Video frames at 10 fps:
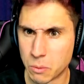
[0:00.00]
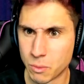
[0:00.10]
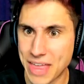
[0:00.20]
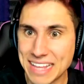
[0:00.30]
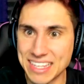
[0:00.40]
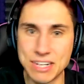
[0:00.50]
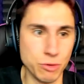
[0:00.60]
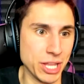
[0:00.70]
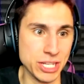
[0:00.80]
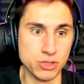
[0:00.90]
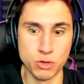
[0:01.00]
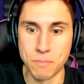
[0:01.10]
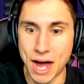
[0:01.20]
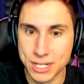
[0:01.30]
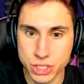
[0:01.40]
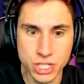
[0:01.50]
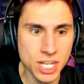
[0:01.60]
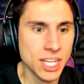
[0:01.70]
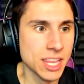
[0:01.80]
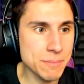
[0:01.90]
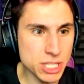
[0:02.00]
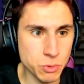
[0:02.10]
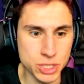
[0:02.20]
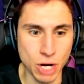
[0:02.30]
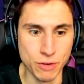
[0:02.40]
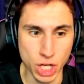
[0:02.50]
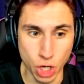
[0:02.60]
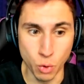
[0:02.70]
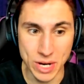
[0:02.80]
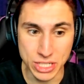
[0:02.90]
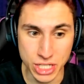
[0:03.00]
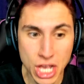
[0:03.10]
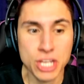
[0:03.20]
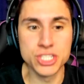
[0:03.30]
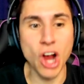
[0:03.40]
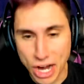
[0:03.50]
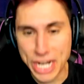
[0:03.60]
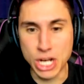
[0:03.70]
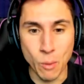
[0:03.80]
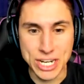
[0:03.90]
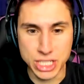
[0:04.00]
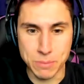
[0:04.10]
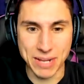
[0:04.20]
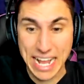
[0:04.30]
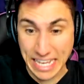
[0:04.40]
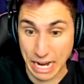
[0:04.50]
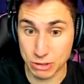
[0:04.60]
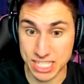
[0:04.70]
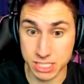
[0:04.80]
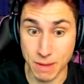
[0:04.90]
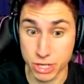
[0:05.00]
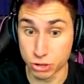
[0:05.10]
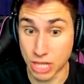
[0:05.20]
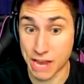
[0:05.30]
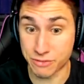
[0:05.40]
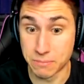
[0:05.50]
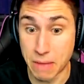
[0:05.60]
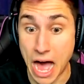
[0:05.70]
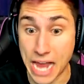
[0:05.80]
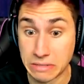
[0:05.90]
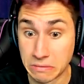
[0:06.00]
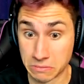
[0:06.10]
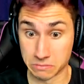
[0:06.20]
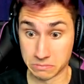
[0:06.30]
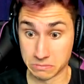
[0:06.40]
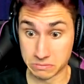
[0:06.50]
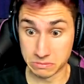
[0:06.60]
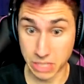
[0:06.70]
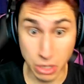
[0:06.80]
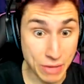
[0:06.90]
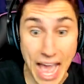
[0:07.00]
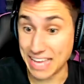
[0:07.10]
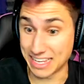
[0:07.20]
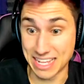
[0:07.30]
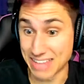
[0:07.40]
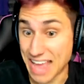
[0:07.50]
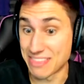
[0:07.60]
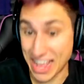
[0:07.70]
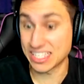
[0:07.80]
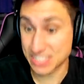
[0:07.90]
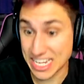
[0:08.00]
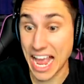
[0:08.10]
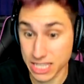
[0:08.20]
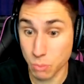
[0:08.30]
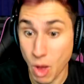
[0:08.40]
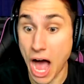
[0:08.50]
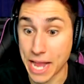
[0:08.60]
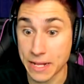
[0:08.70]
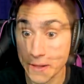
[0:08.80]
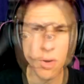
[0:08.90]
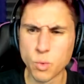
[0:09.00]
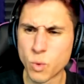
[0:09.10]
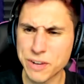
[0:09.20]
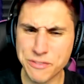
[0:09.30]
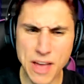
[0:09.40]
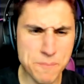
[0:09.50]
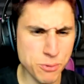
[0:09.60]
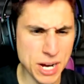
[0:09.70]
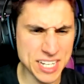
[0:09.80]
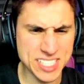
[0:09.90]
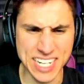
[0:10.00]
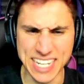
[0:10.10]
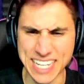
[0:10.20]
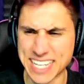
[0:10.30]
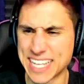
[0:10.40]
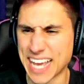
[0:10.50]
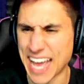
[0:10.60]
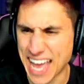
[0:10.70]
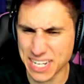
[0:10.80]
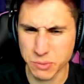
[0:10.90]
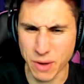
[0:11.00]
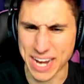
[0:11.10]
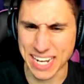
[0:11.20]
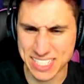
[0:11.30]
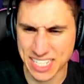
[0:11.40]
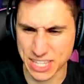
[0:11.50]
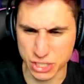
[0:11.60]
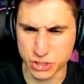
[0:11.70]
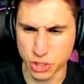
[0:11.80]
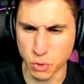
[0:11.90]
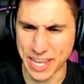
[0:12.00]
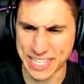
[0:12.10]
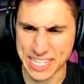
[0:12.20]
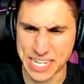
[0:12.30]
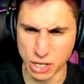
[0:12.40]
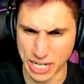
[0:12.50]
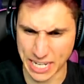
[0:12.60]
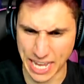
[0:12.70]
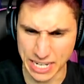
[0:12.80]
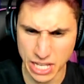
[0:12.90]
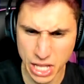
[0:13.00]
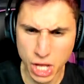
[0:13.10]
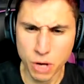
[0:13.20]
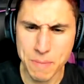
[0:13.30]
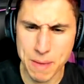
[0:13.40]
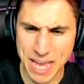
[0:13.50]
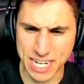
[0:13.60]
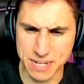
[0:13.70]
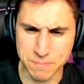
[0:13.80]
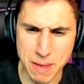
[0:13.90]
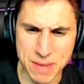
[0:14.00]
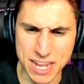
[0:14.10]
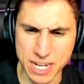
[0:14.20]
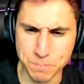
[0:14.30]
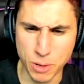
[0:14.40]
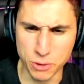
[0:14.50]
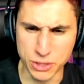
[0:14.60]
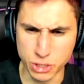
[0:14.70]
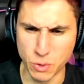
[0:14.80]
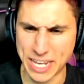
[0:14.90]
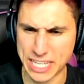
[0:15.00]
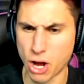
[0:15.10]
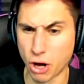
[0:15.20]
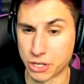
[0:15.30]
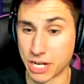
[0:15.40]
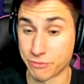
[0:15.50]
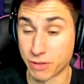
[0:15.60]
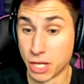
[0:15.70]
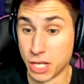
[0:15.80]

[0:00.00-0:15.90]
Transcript: Well, that didn't really do much. Let me switch over to Gooigi. Sorry, Gooigi, but I care less about your life than mine. Okay, and, and that's exactly why. What if I press it again? Wait, I see this doohickey here again. Maybe I didn't maybe I didn't pull the doohickey hard enough.